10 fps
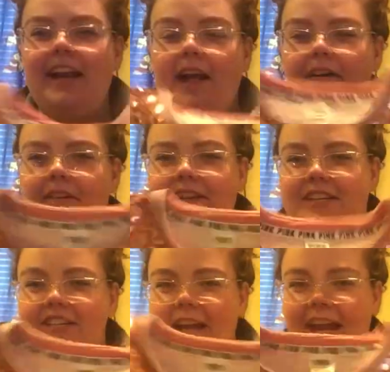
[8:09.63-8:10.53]
at how
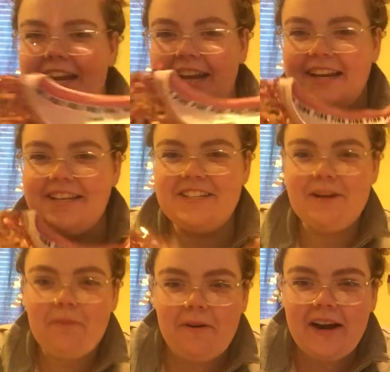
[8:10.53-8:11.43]
shiny and
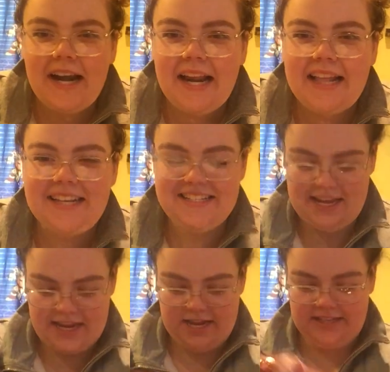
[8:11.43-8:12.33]
shimmery this
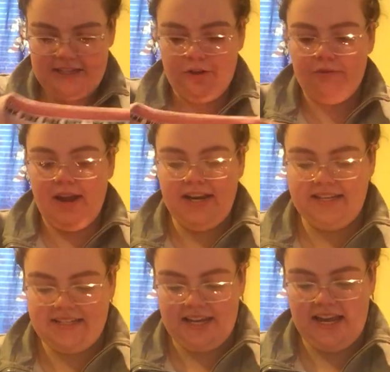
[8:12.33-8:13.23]
is.
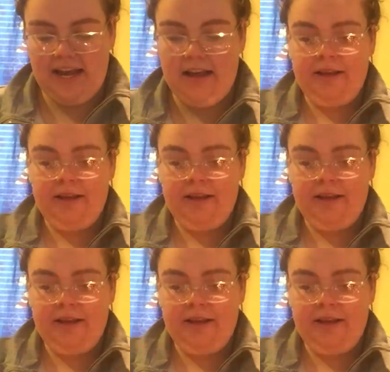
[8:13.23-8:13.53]
Crazy.